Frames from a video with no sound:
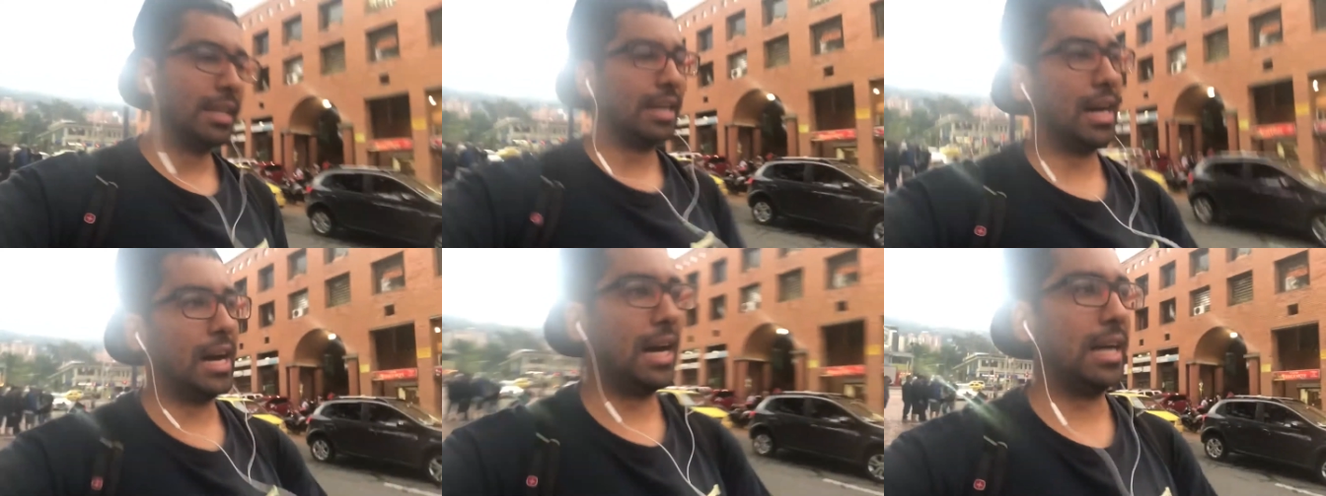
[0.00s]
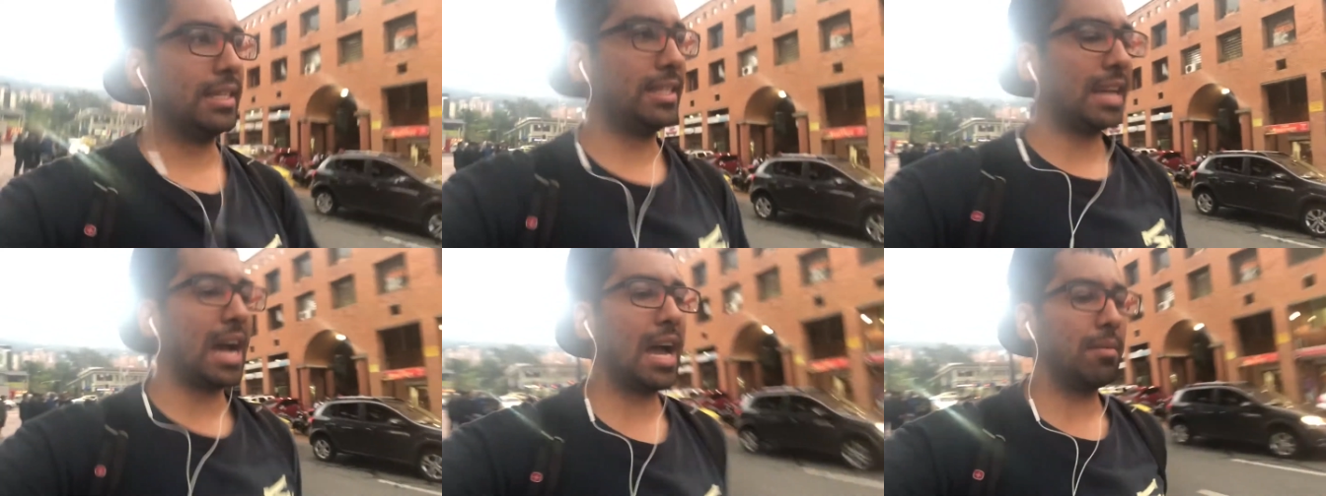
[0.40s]
Uh,
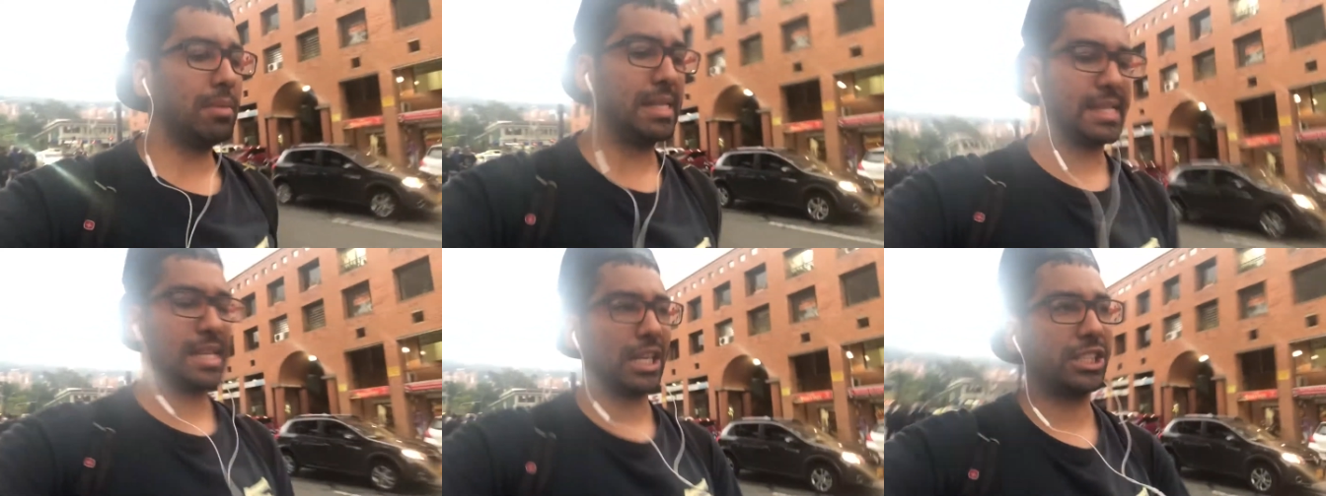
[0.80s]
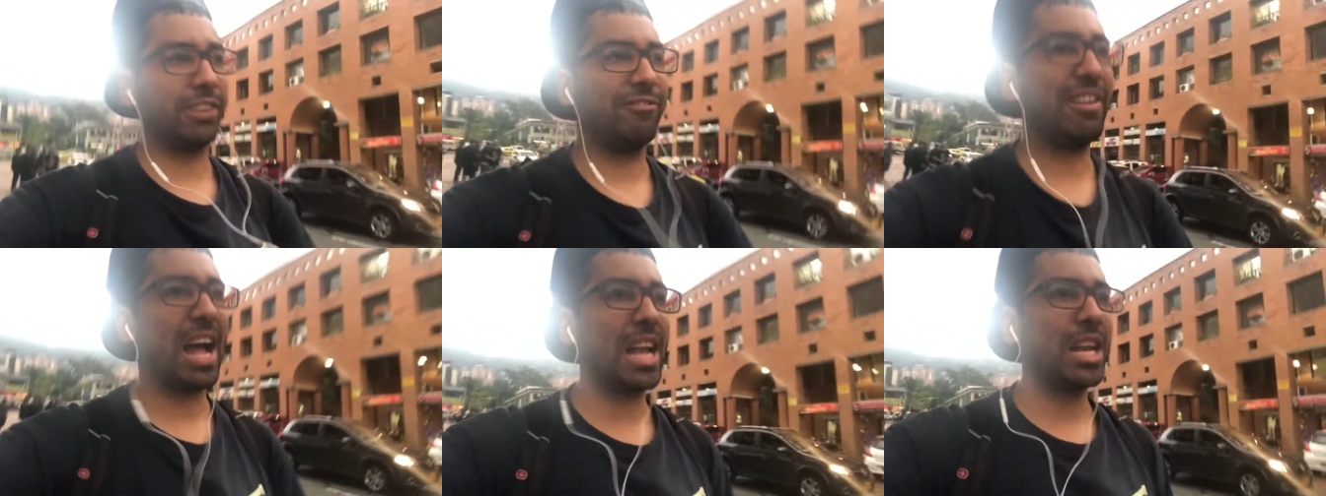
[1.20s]
time is such a
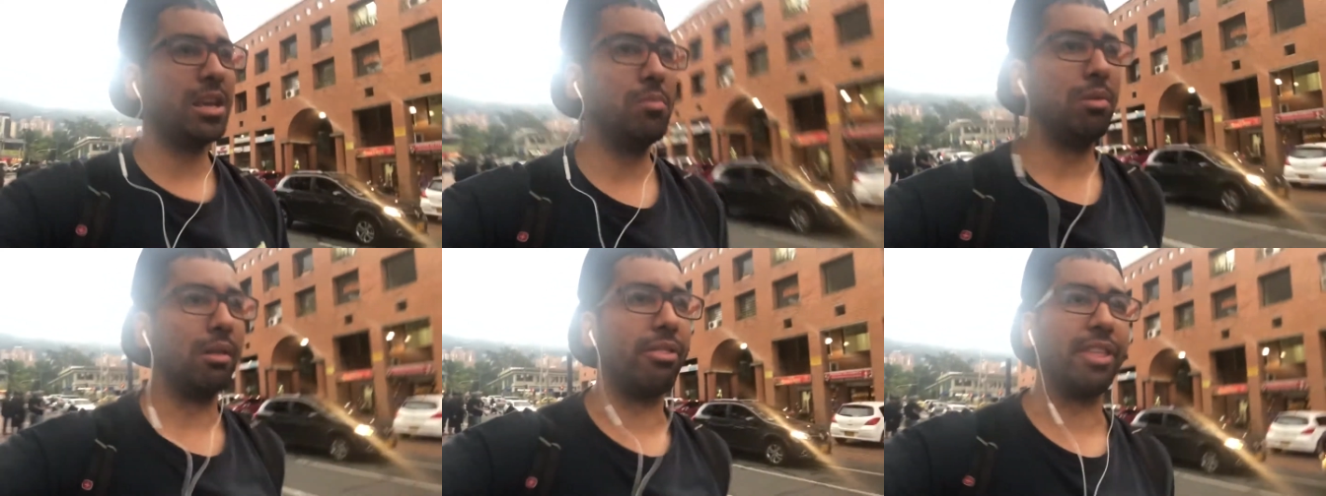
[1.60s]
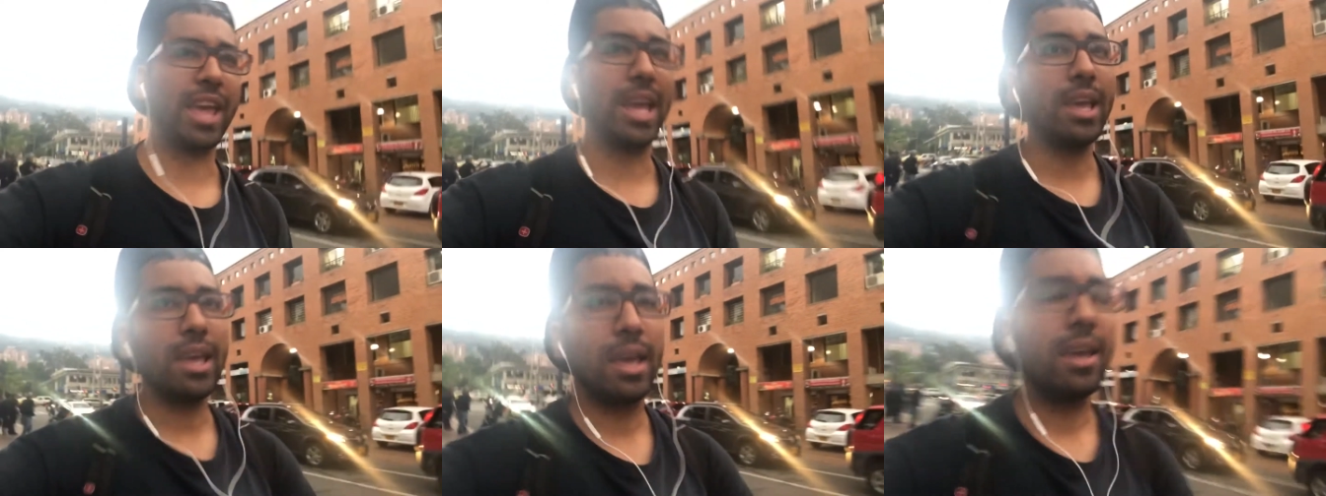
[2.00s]
valuable
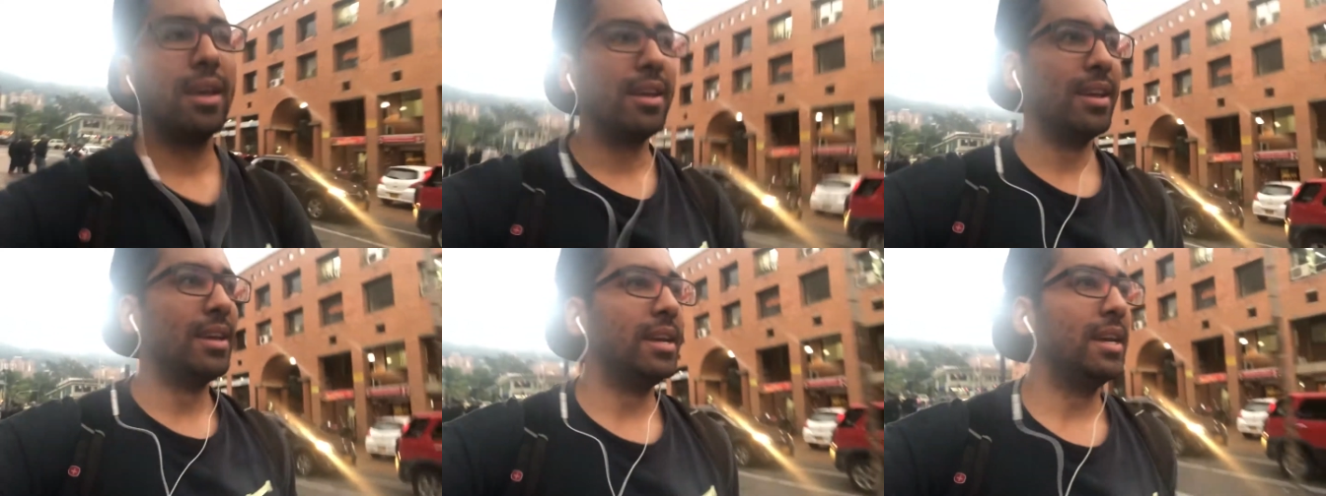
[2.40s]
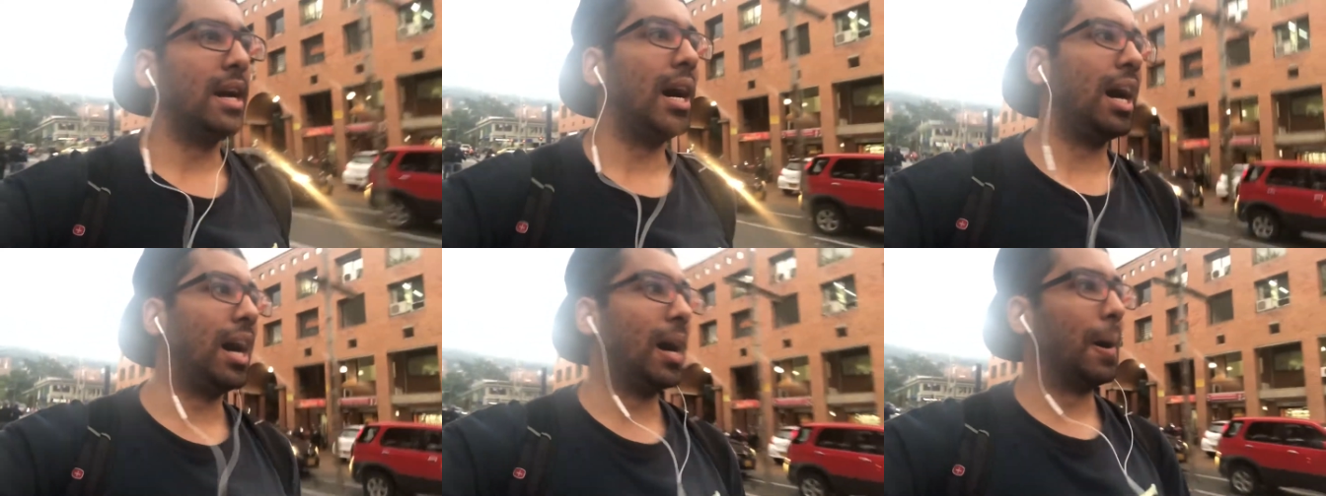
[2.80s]
thing
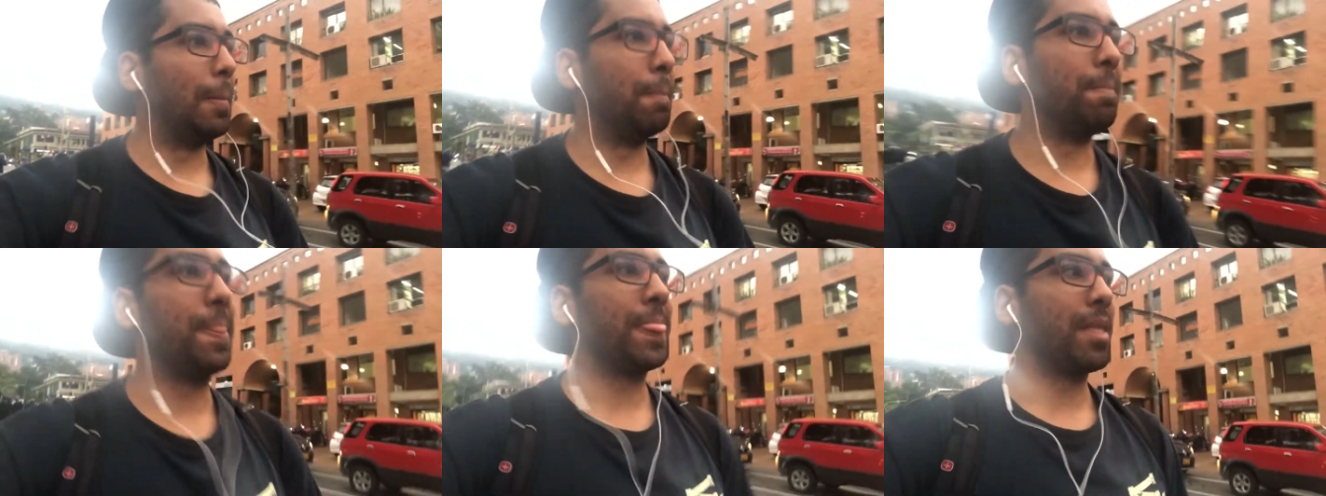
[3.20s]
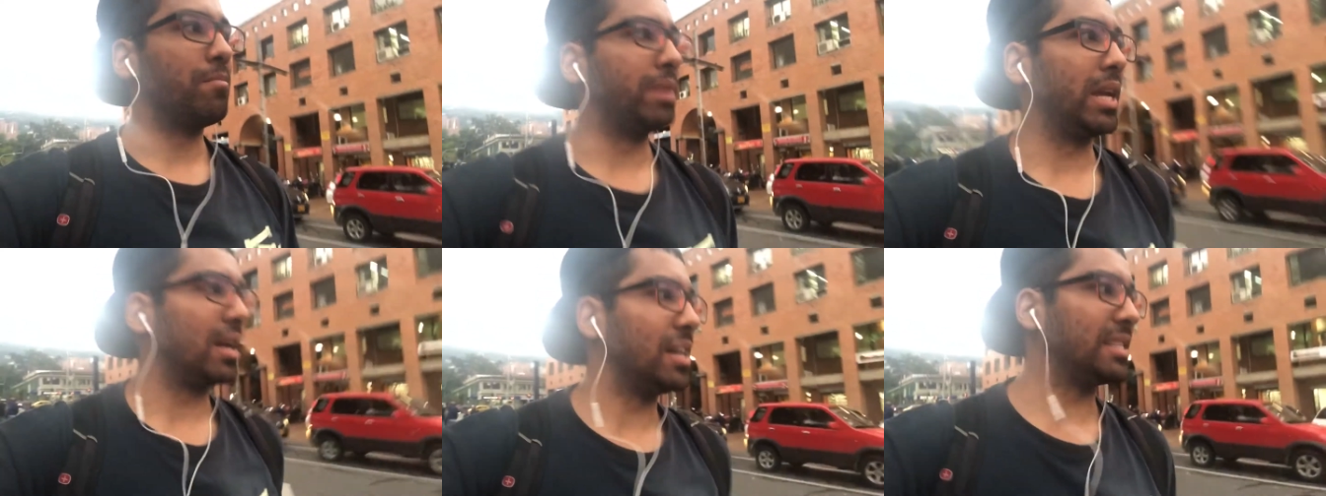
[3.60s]
um,
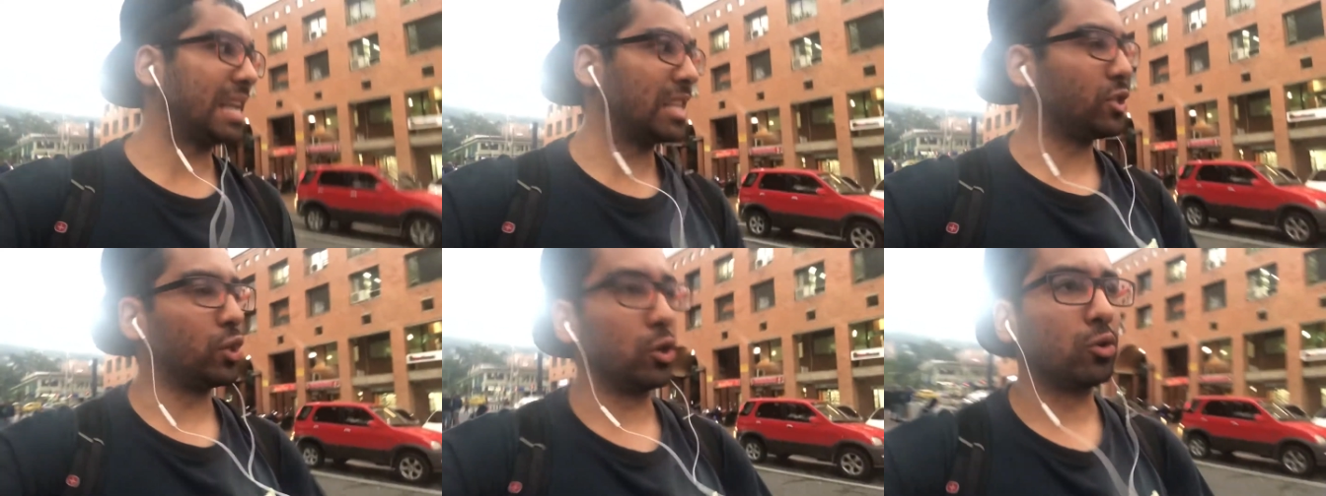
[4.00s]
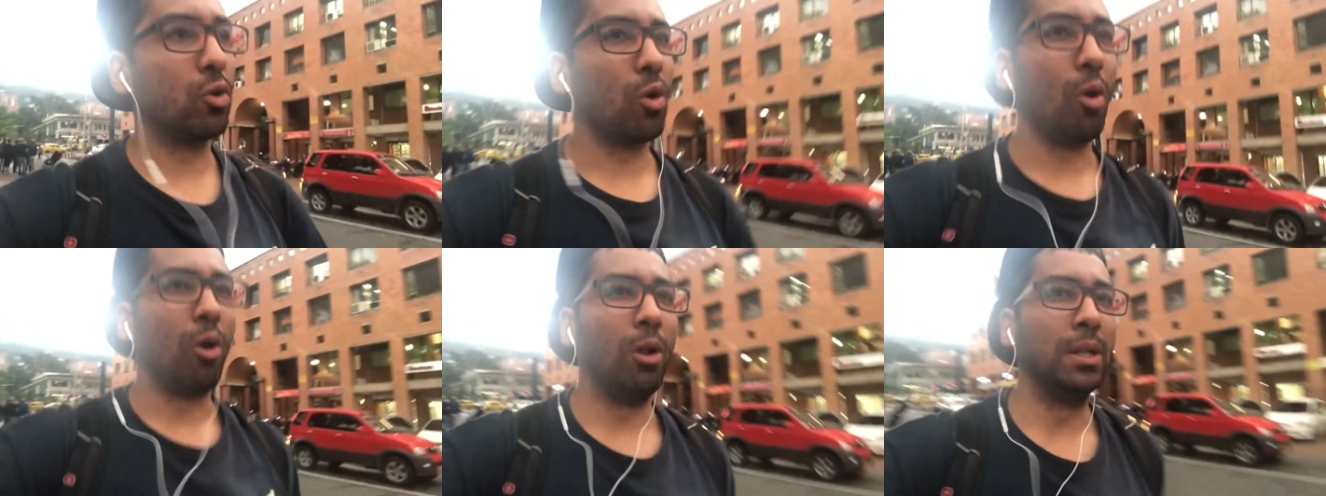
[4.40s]
because as you grow
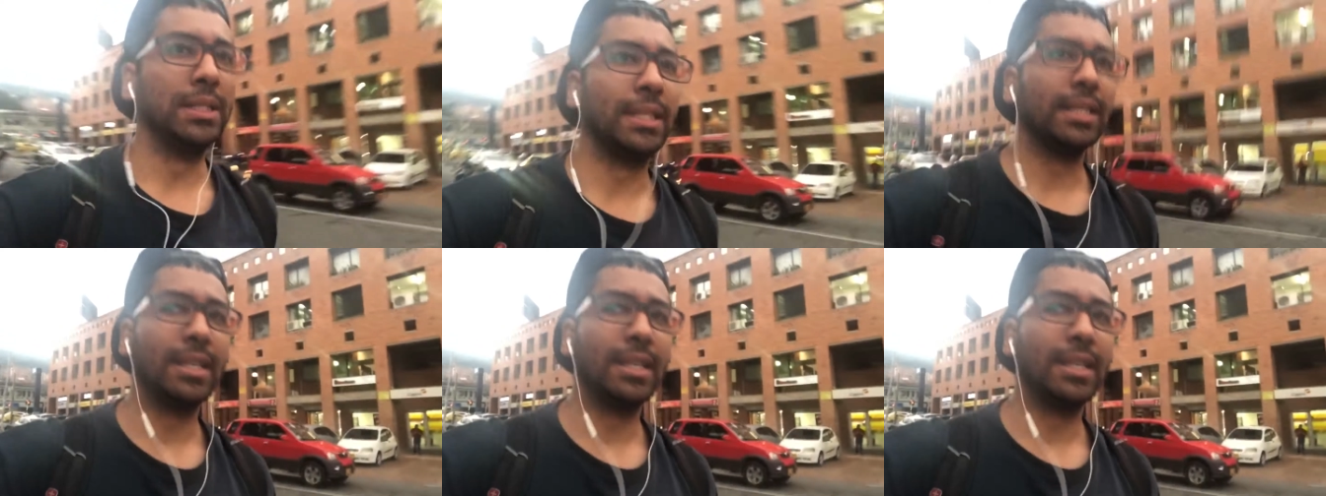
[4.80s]
old,